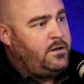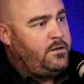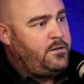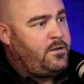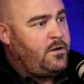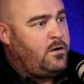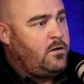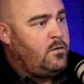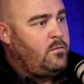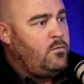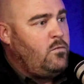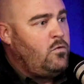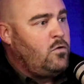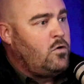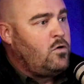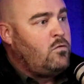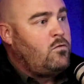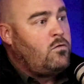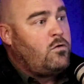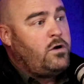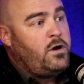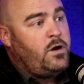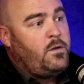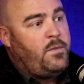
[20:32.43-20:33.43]
They're more
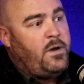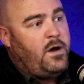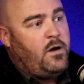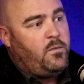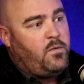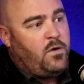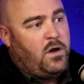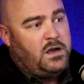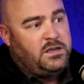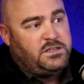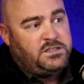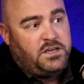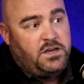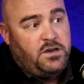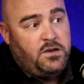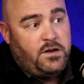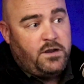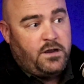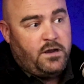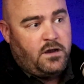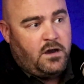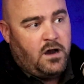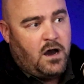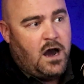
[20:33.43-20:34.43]
worried about
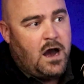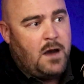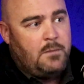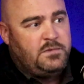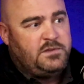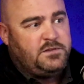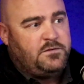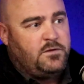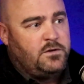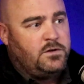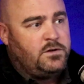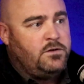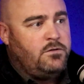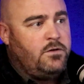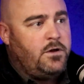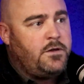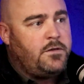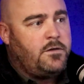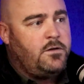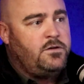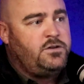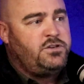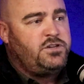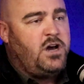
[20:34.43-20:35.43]
prosecuting cops for doing
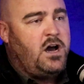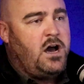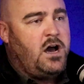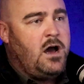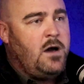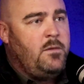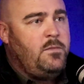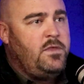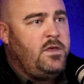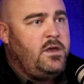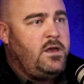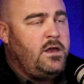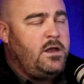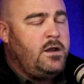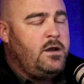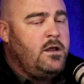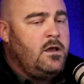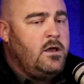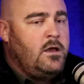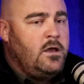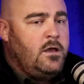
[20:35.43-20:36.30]
their job than